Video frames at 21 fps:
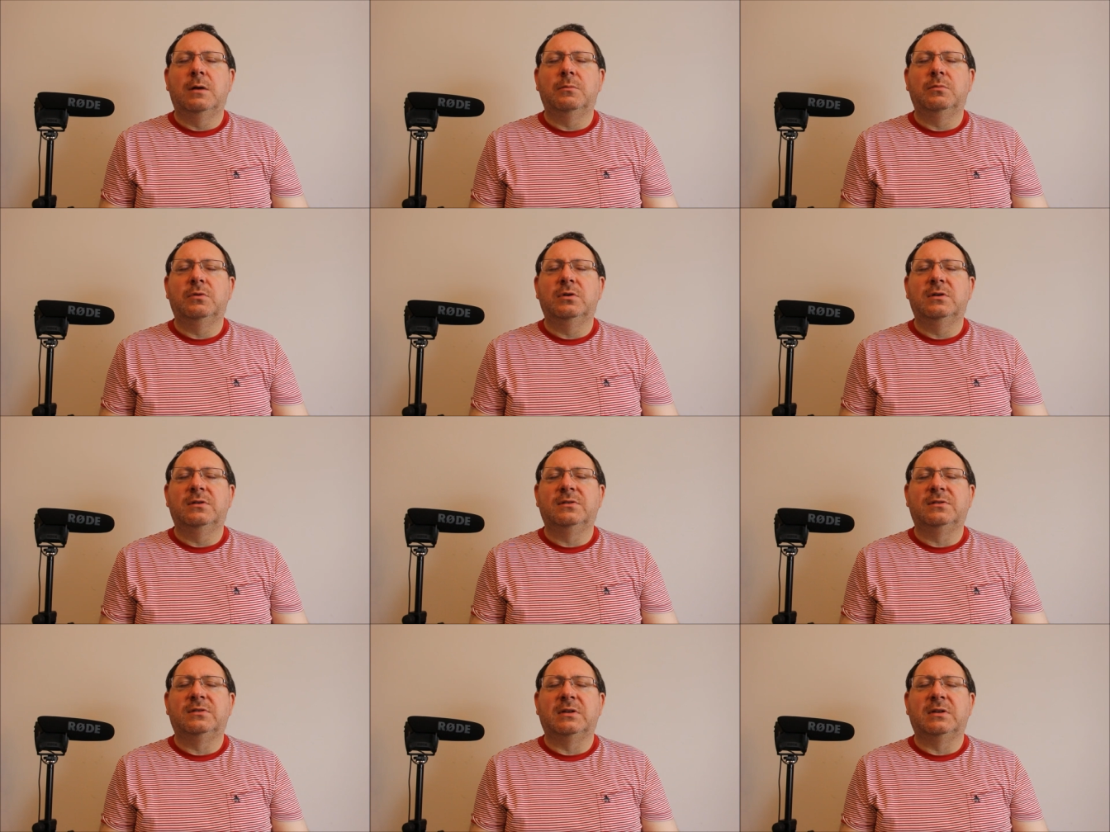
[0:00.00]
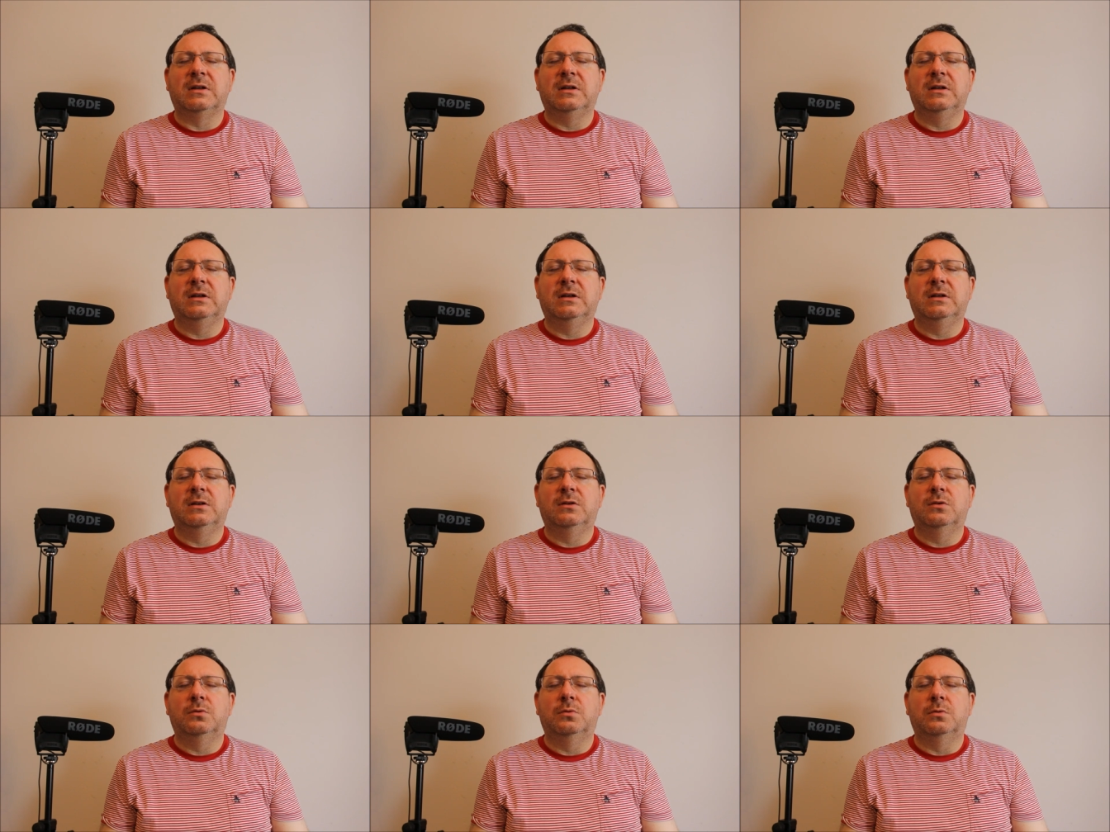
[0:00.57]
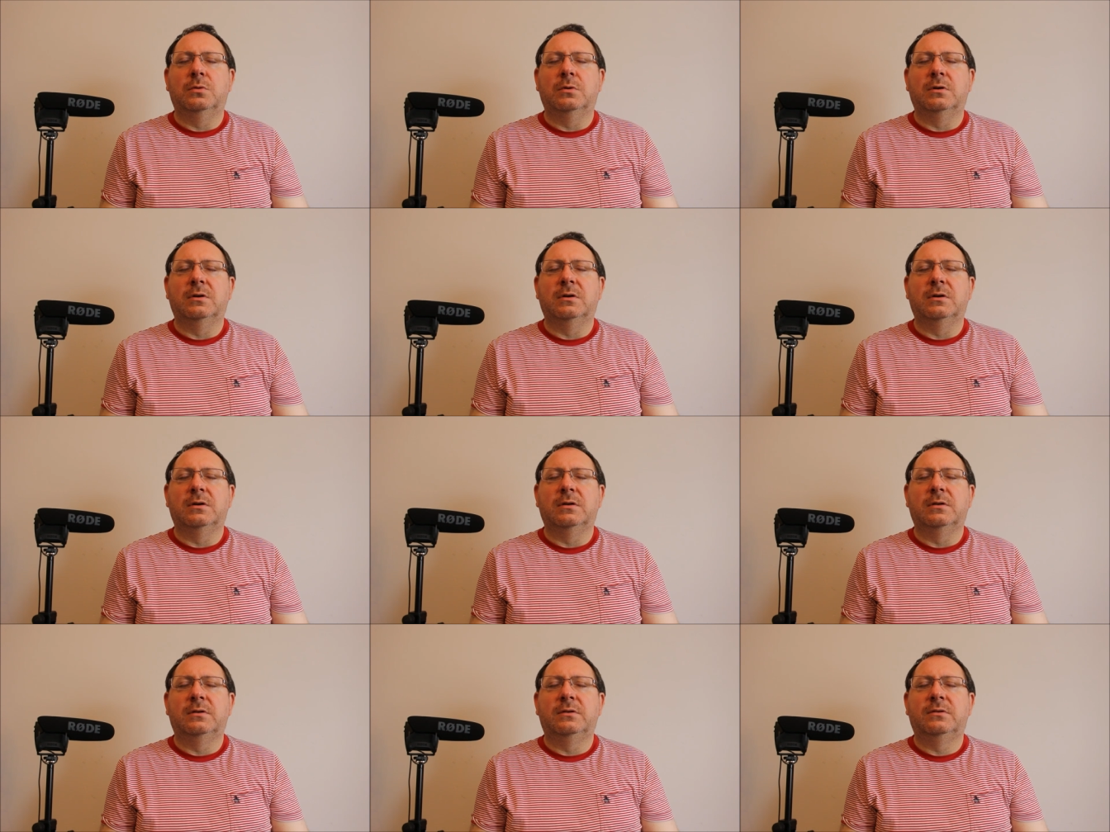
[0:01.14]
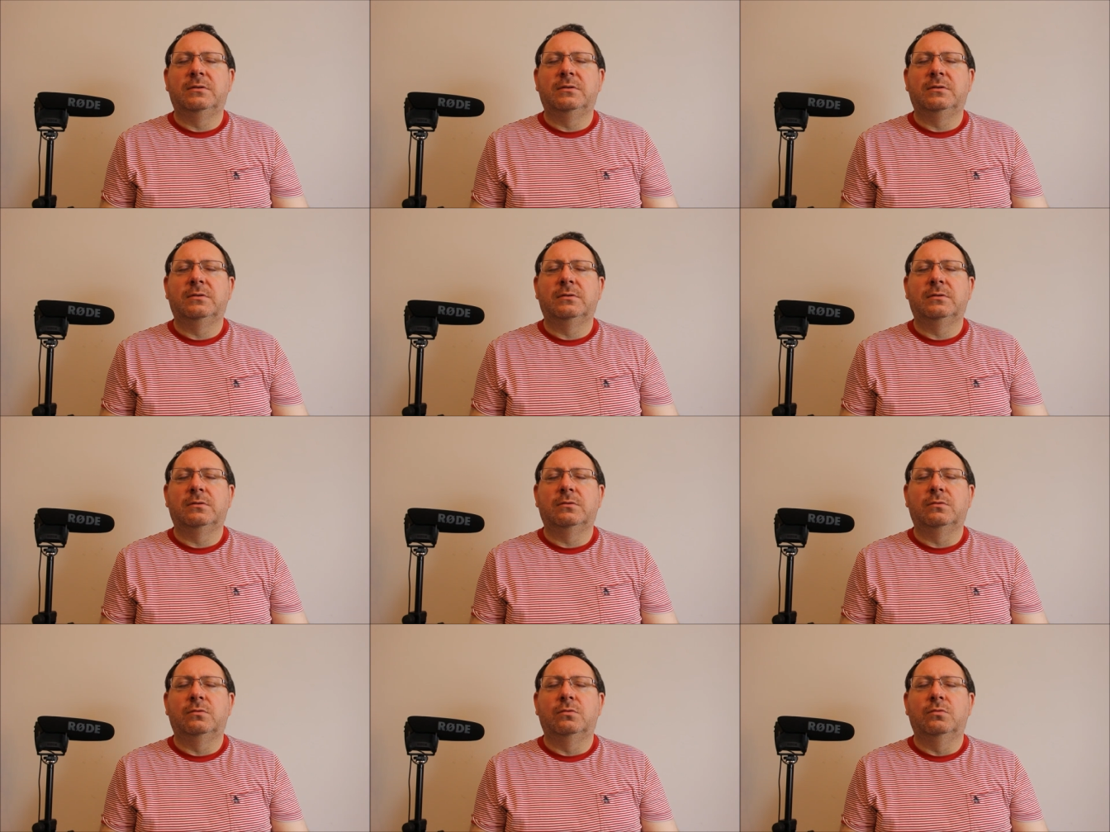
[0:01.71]
I'm going to say the words
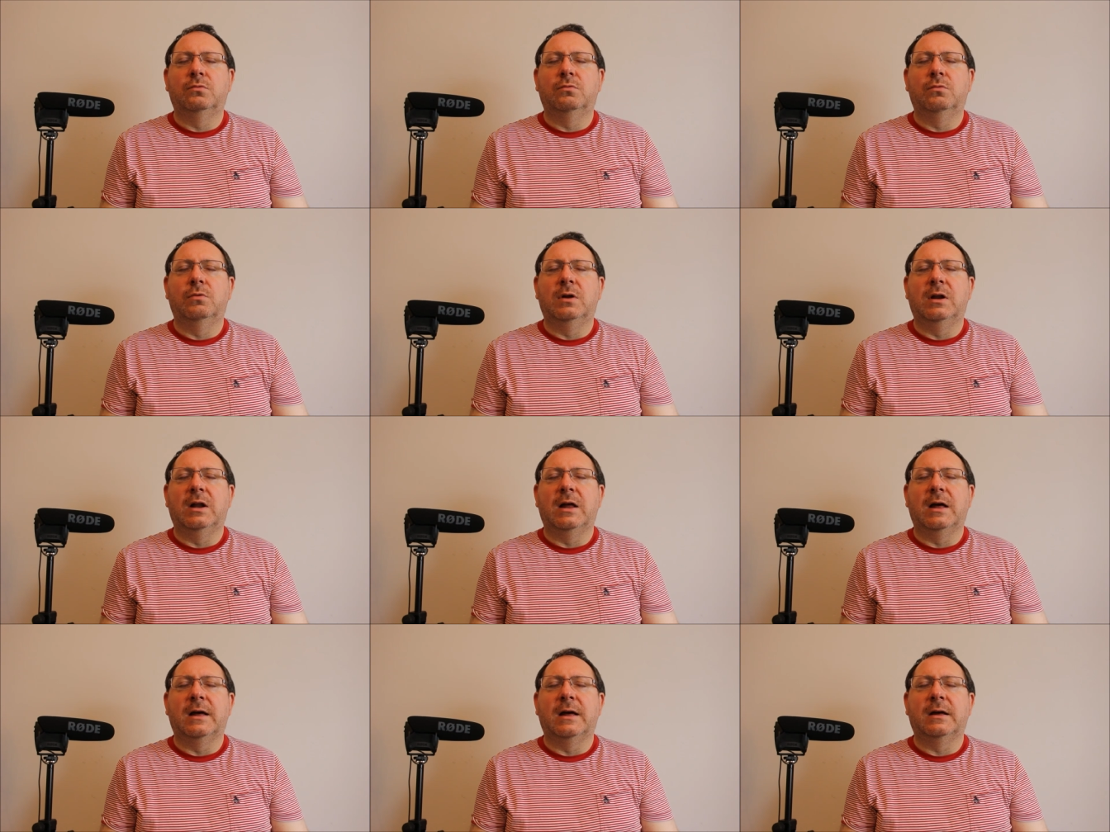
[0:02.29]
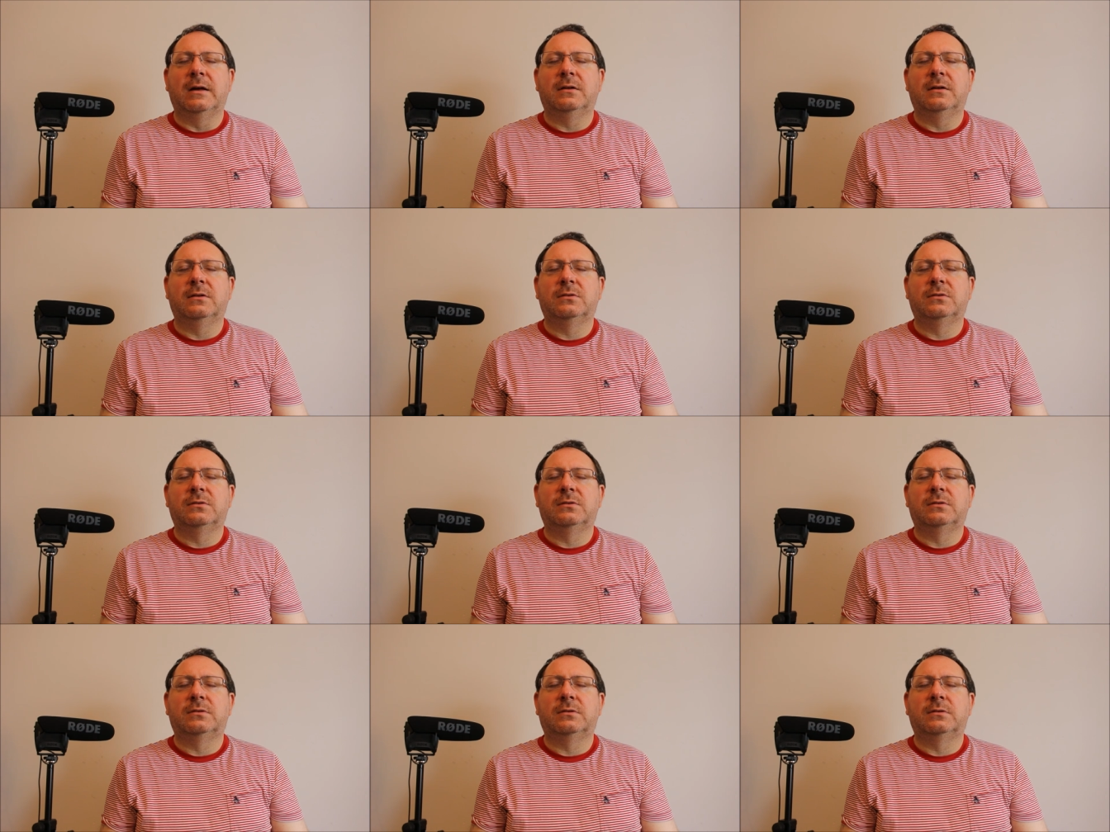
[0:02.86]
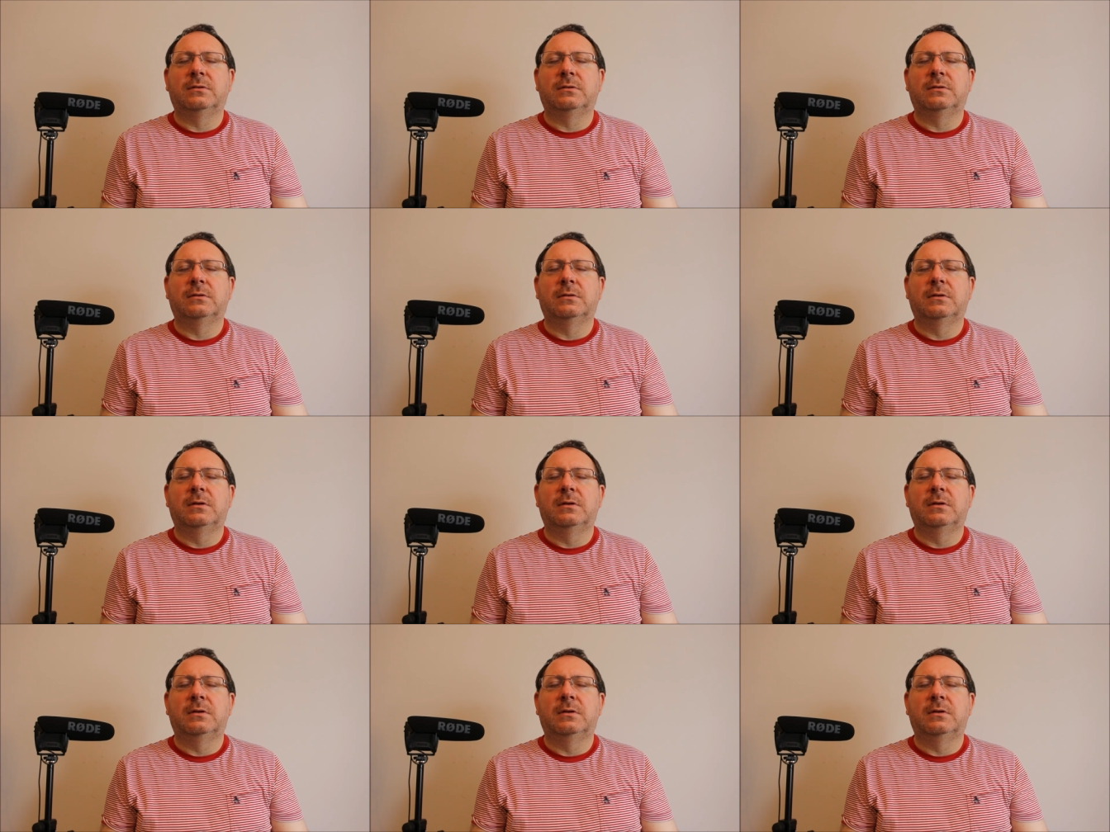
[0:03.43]
relax.